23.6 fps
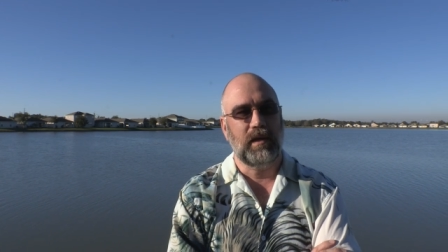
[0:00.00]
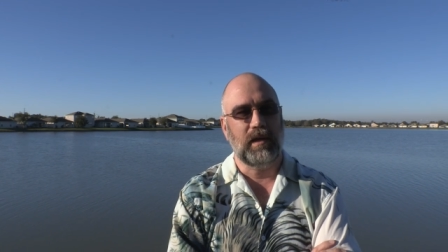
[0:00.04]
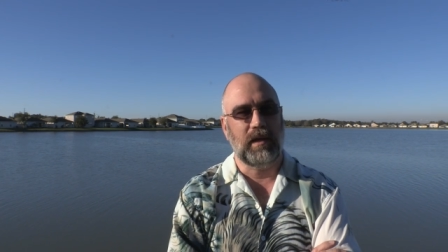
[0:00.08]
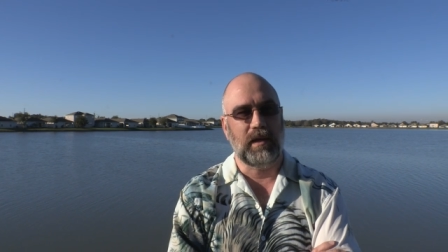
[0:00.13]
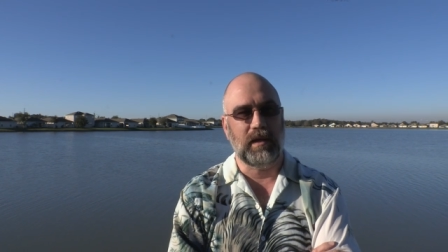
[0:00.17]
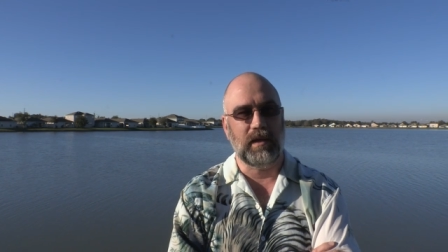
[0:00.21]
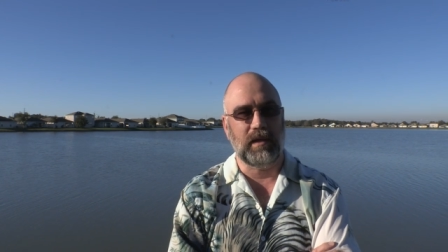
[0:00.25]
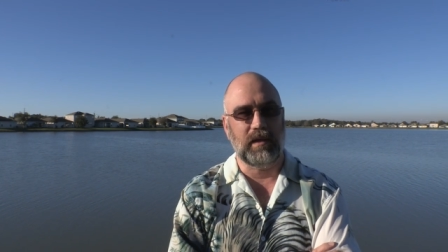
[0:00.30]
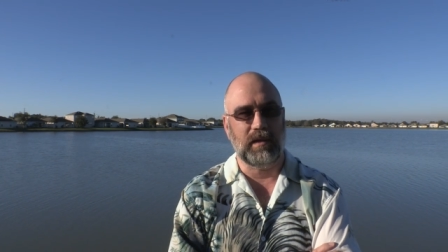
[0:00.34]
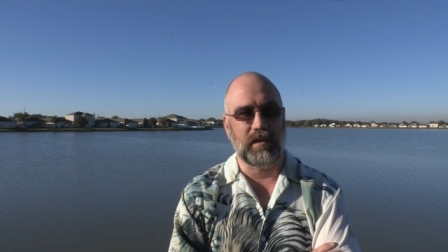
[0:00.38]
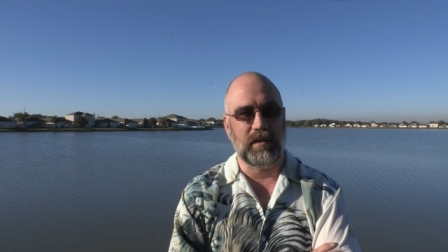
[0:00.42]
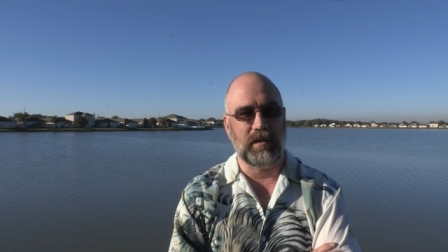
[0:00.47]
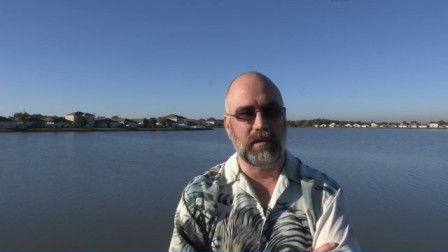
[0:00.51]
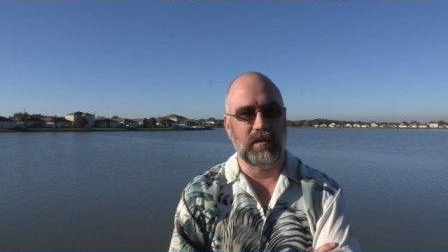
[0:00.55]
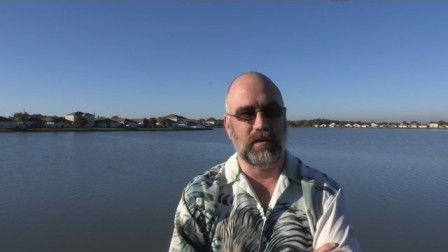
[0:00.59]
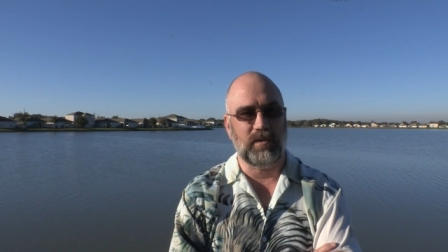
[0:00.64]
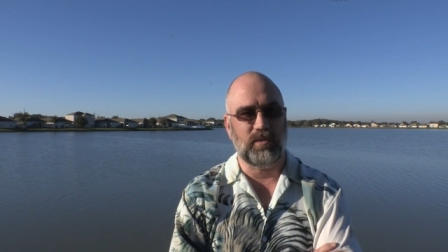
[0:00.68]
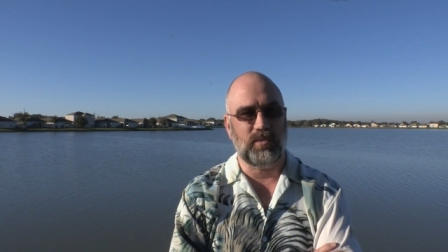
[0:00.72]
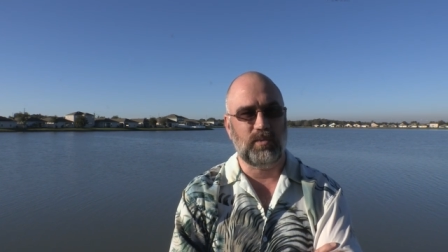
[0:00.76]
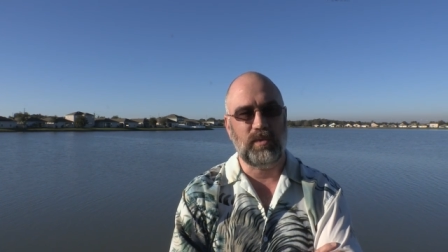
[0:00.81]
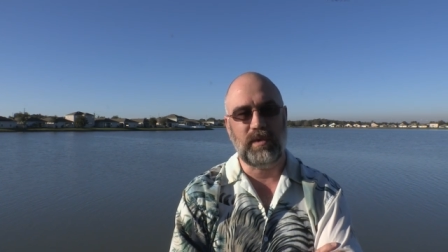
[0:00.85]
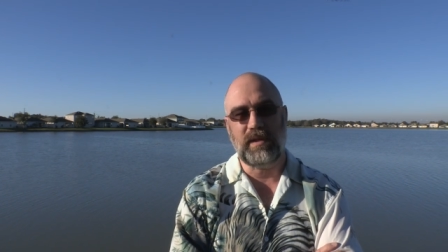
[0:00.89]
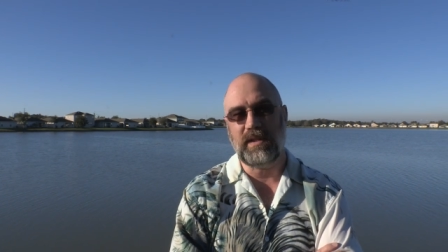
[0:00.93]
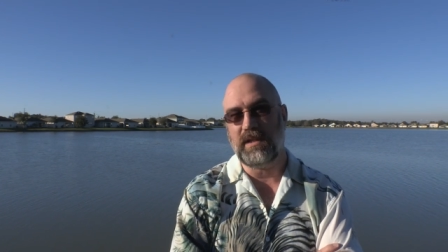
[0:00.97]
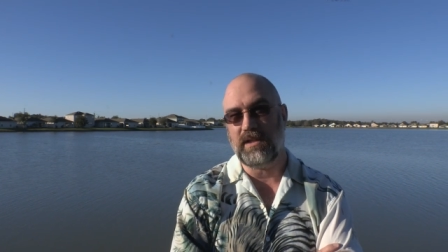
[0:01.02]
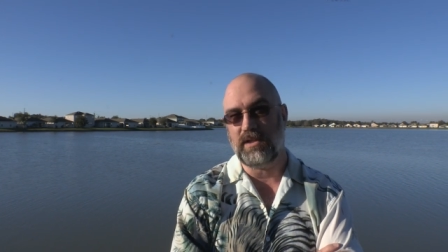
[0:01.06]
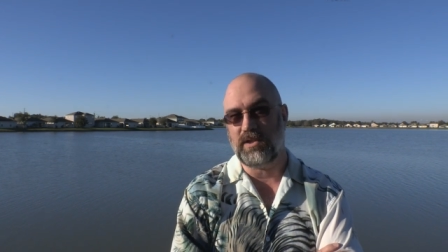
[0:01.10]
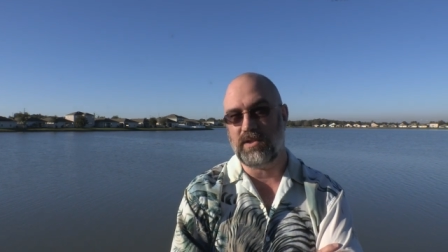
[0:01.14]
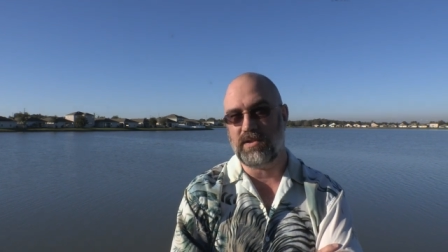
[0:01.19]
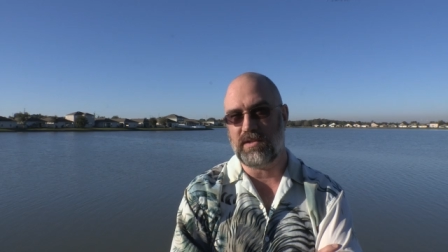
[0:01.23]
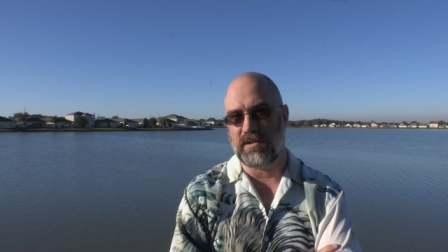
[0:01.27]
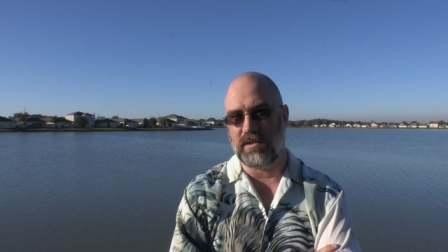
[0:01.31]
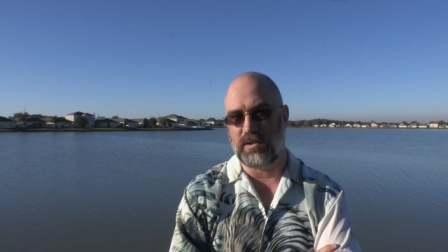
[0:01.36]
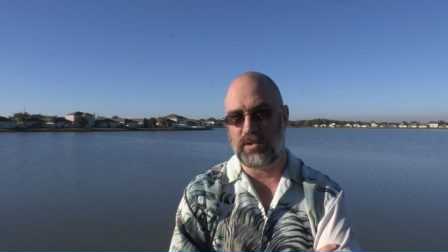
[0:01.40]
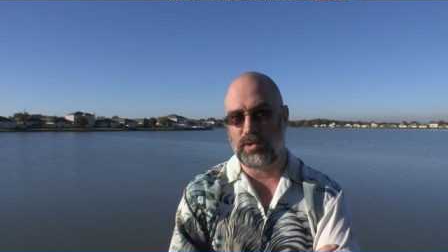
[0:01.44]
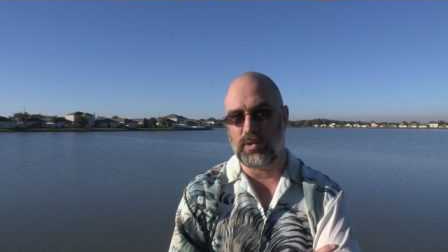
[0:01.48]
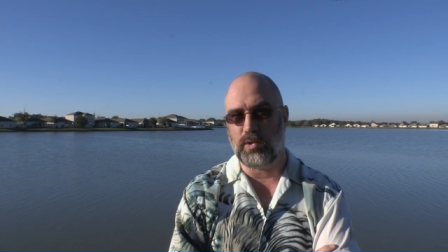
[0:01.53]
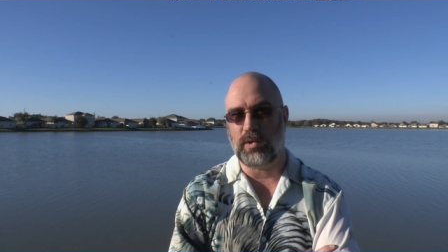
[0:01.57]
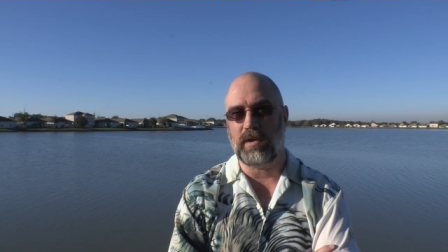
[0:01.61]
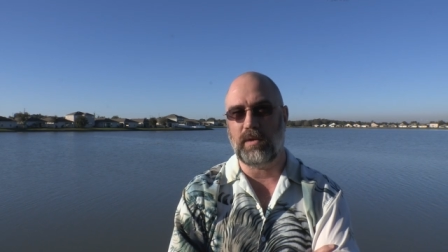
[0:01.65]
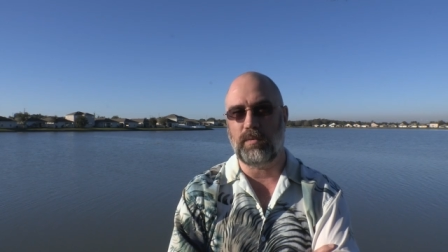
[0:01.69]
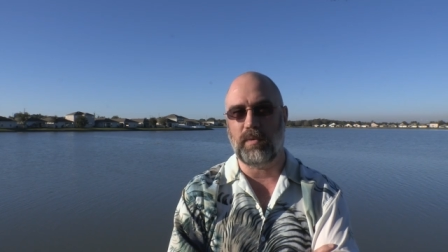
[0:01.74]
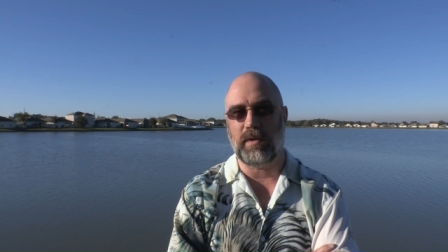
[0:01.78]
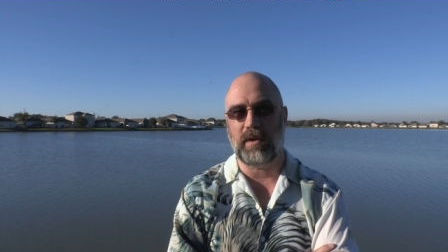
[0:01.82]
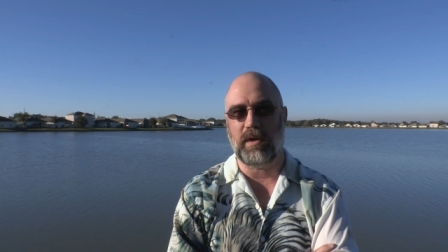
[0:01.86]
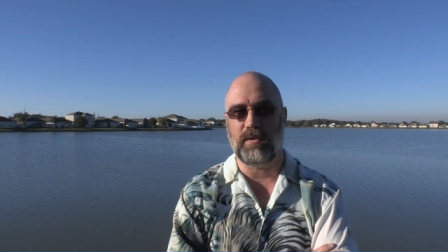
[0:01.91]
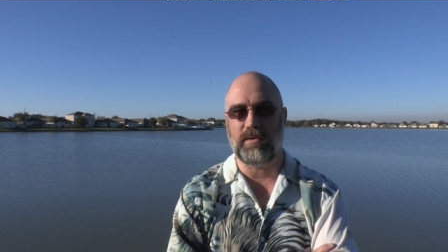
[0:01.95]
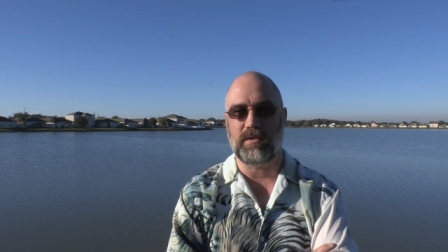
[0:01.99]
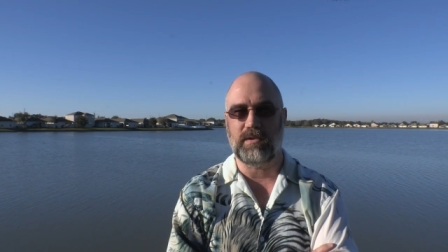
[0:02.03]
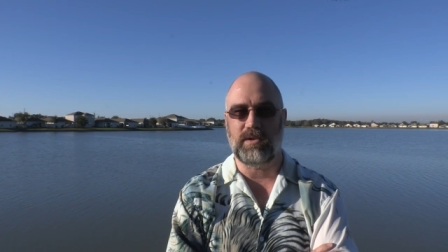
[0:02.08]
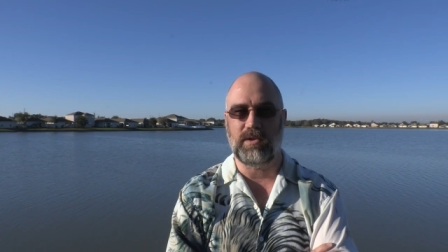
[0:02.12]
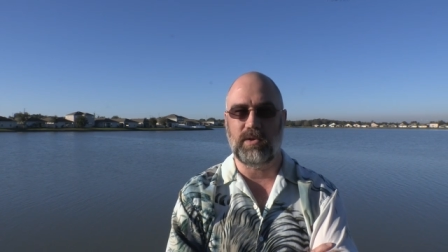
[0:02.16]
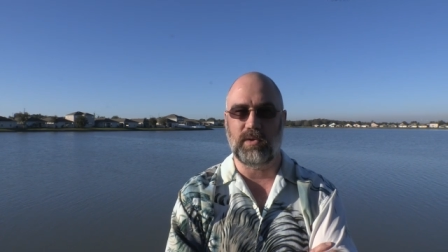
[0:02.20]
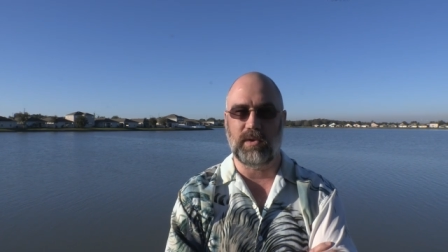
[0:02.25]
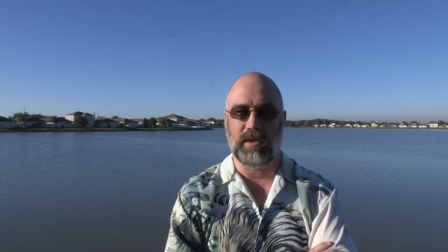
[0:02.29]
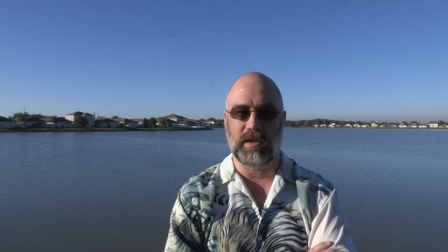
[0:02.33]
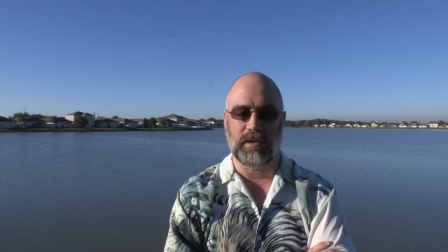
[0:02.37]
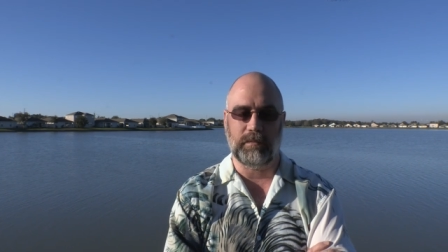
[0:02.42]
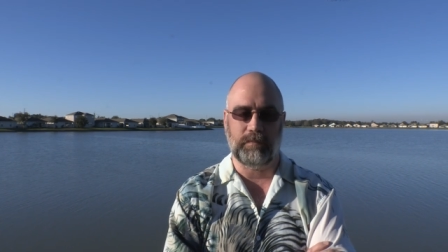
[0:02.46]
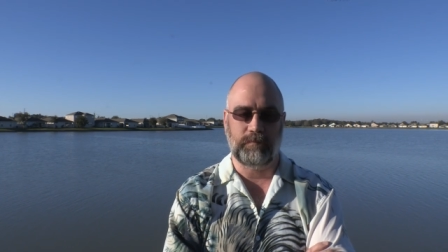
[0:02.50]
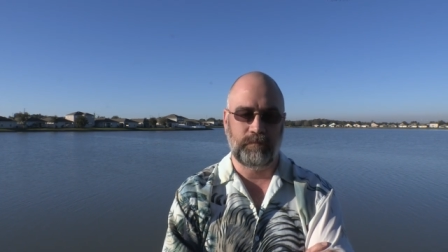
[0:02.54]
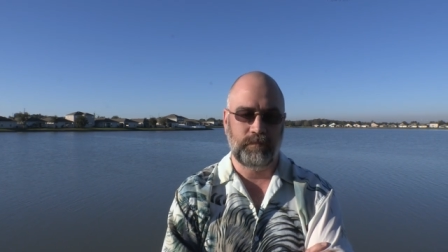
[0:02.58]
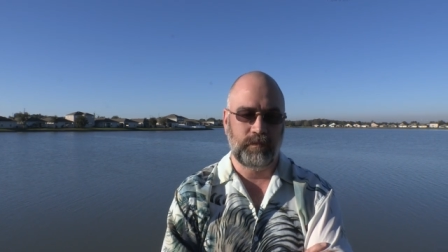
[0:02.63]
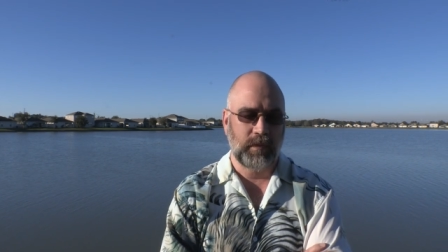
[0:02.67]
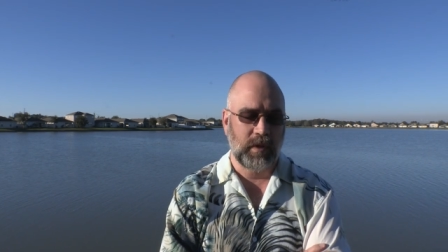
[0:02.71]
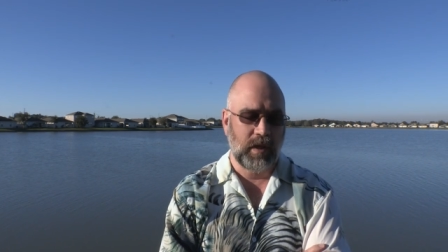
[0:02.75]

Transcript: and really just enjoyed what I was doing.